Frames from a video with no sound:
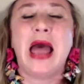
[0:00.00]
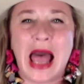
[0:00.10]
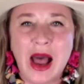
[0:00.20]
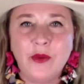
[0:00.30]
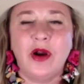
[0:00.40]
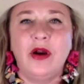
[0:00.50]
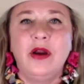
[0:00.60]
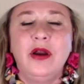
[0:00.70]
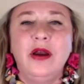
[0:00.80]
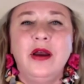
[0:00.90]

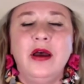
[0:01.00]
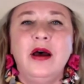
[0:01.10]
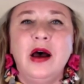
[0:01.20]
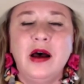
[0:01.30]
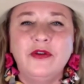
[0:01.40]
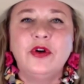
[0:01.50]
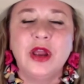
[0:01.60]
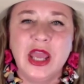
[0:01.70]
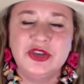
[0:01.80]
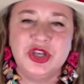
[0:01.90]
power of
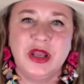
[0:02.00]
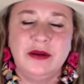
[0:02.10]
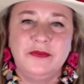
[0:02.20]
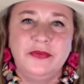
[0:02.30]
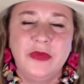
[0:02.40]
creation.